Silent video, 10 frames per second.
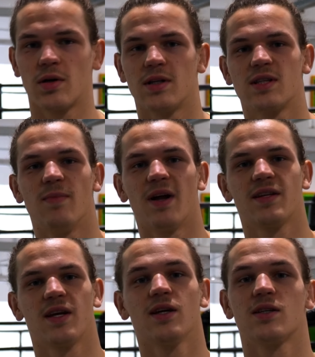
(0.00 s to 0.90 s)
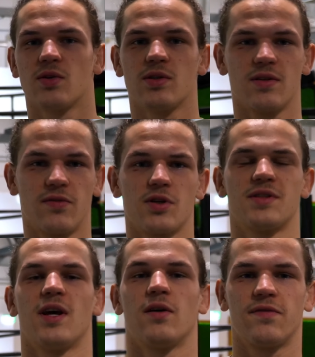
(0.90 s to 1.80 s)
It's Monday, so it's the
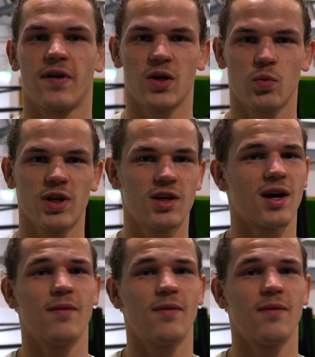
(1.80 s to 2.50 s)
first day of fight week.